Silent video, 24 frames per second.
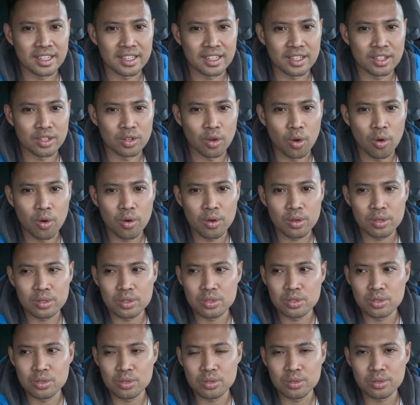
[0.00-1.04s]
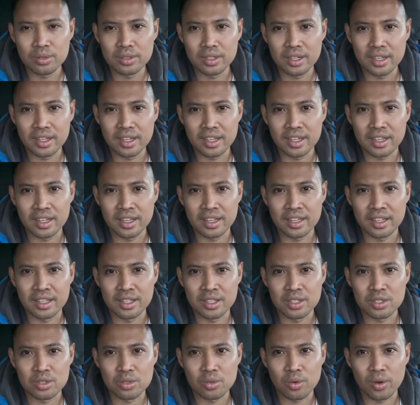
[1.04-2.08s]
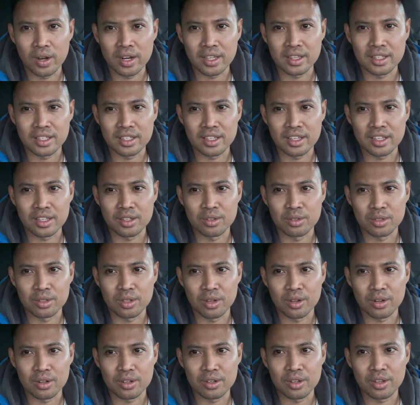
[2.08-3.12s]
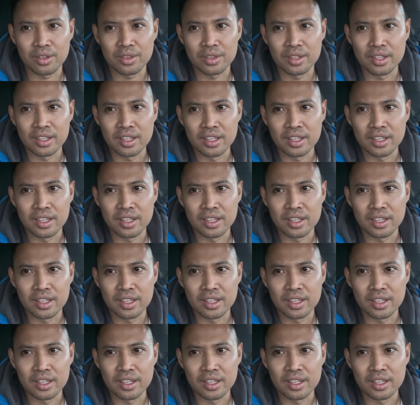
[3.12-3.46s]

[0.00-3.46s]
Go 2, this quality good or not,